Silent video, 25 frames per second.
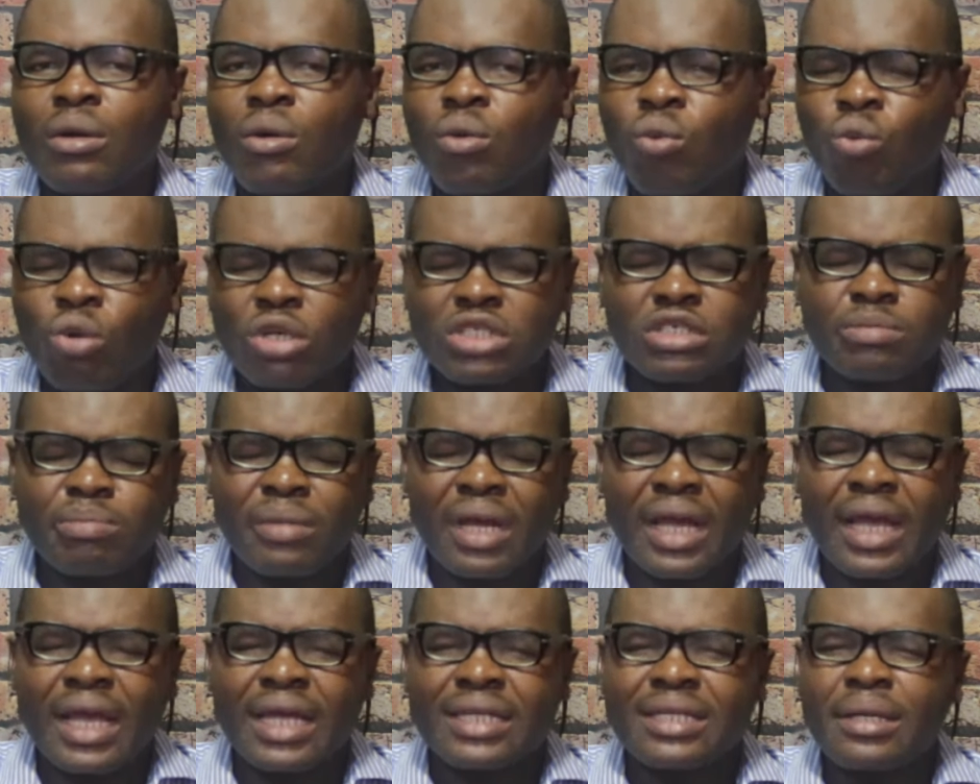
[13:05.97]
wash
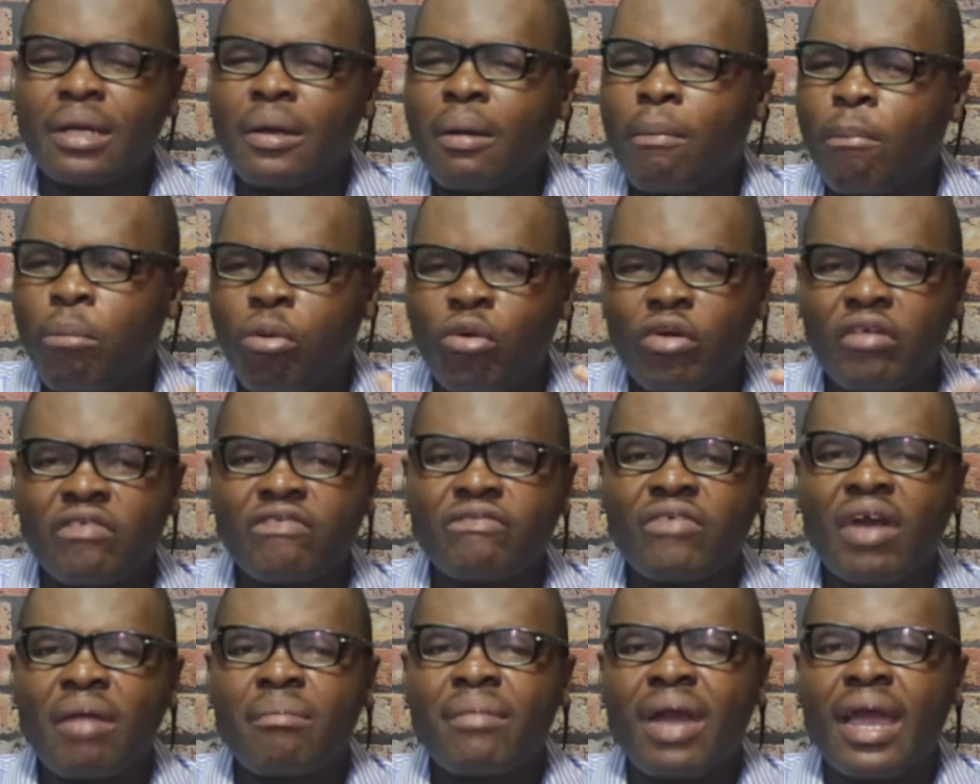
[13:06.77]
my head,
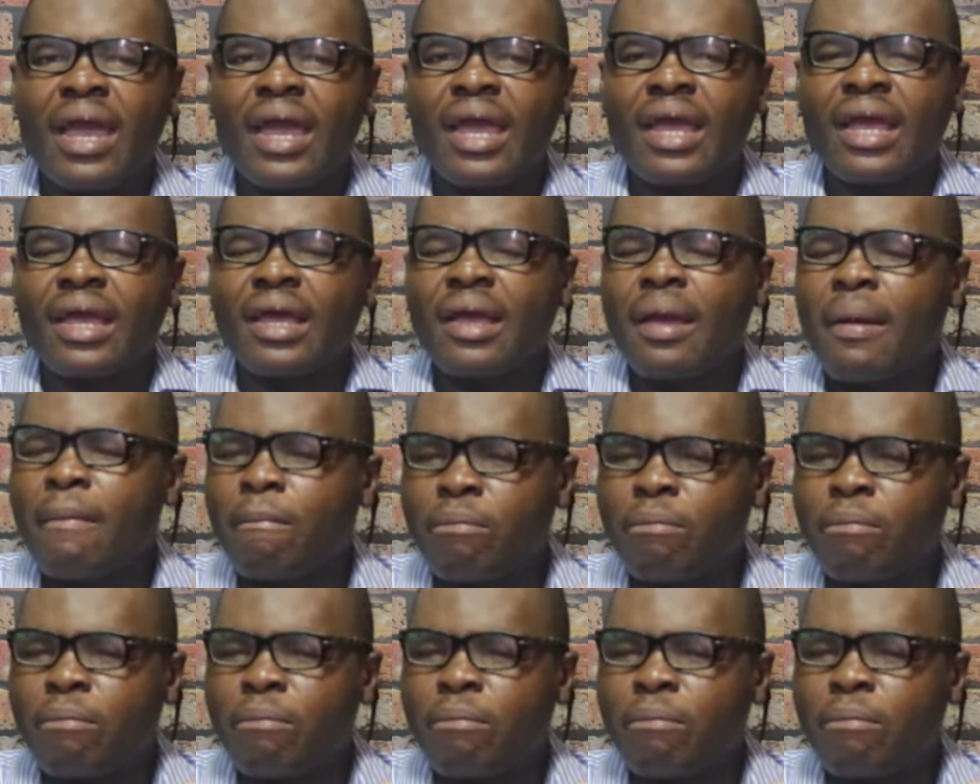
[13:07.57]
purify my hair,